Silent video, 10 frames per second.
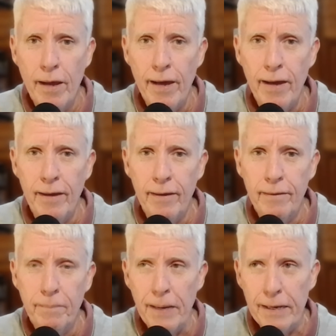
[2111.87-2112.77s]
and
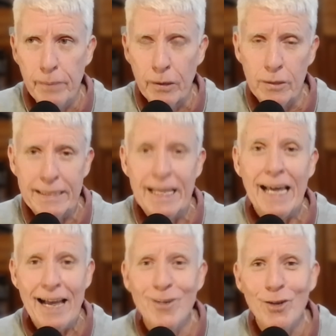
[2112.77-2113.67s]
mainly because
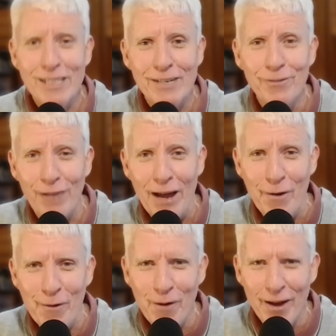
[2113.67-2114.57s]
they are not in
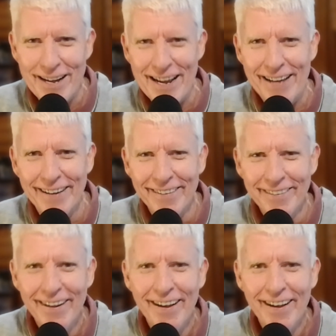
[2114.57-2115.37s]
flower right now.